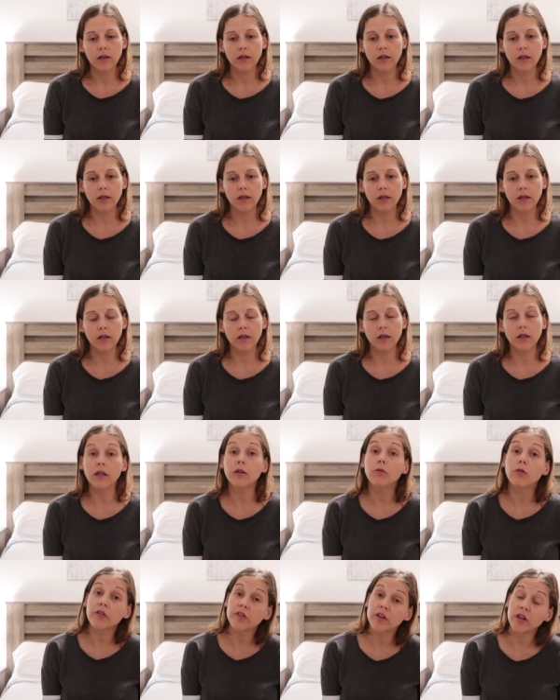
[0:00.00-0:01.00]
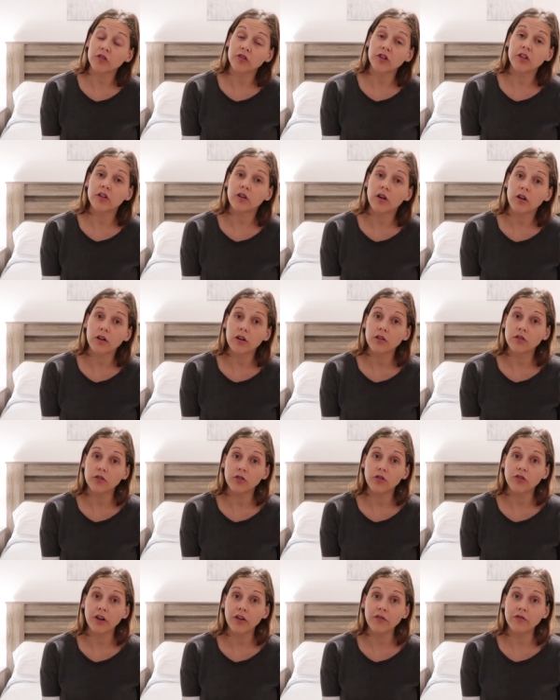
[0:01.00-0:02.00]
he he was actually talking
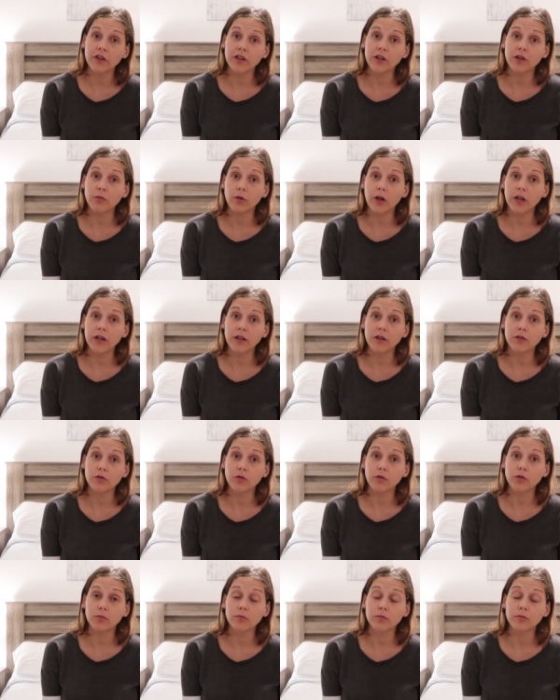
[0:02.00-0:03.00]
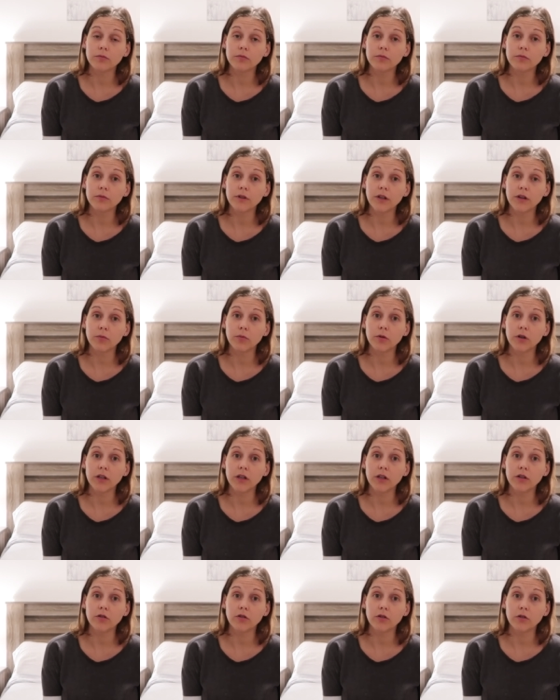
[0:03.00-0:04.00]
to Jeff in the waiting room. That's what
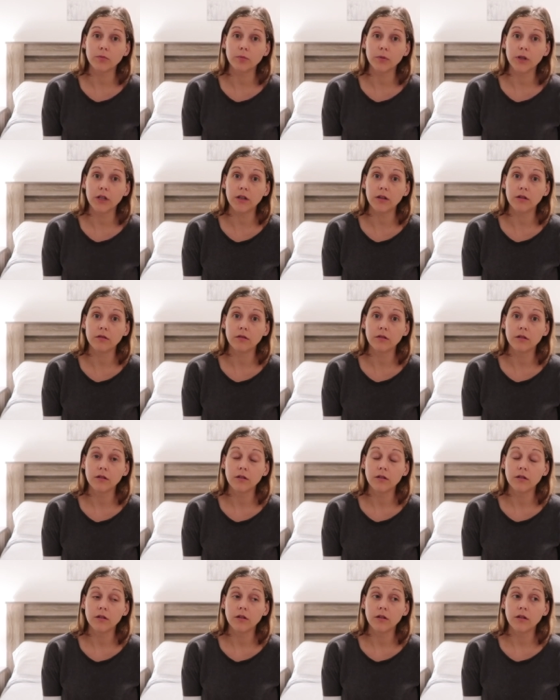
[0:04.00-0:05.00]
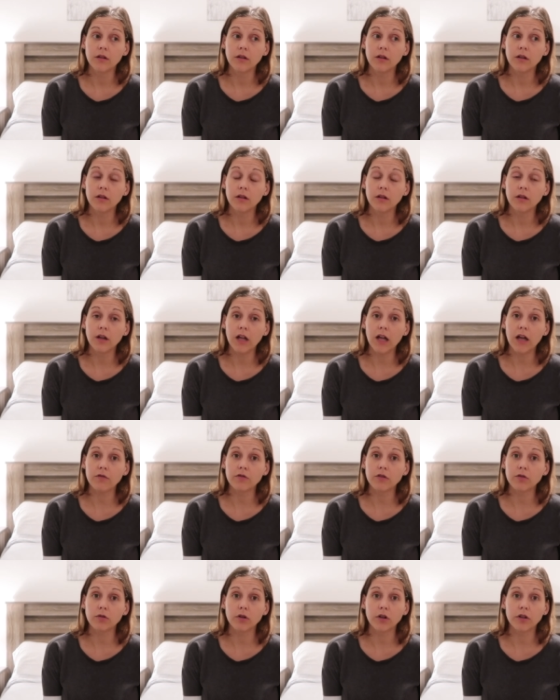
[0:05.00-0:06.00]
he told me
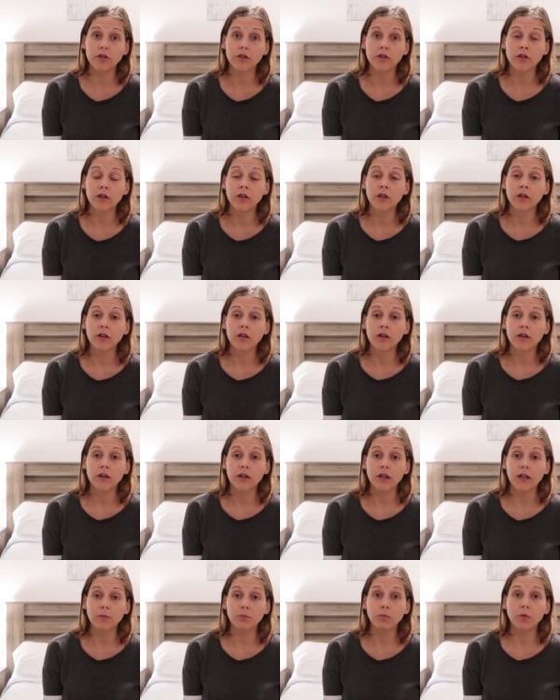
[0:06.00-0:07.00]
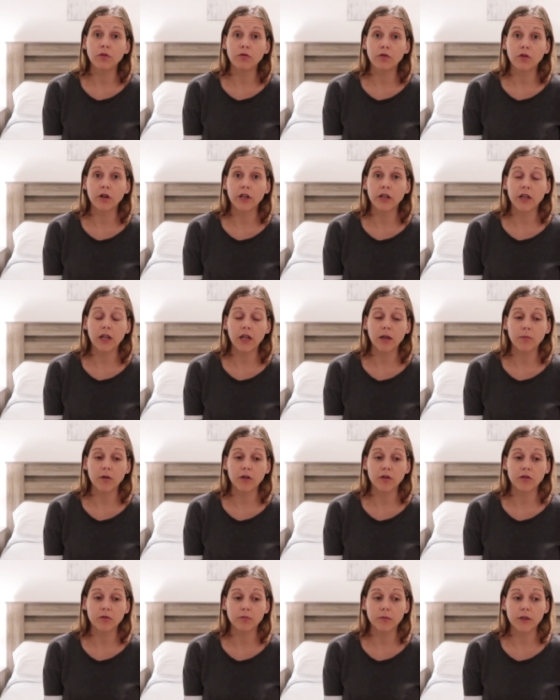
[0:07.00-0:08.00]
afterwards, like before he came
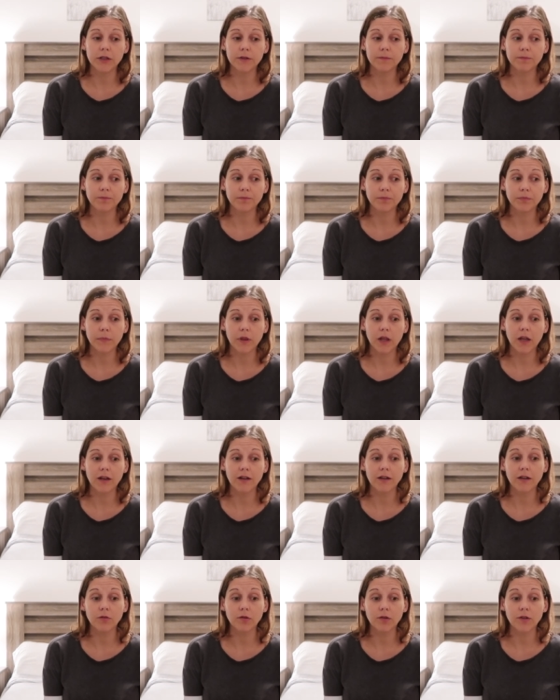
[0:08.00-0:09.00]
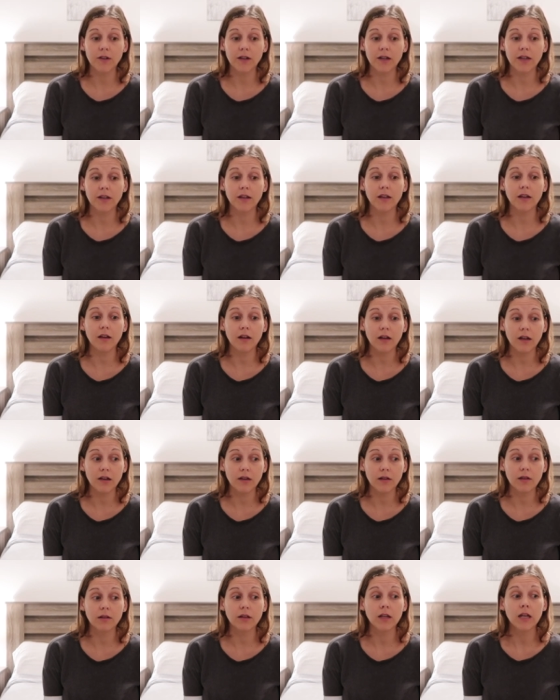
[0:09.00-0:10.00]
in to me. And he was like, yeah,
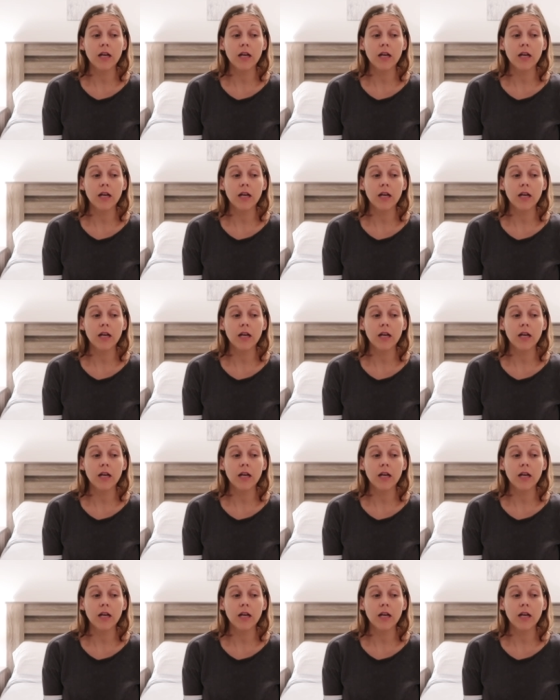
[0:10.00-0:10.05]
the,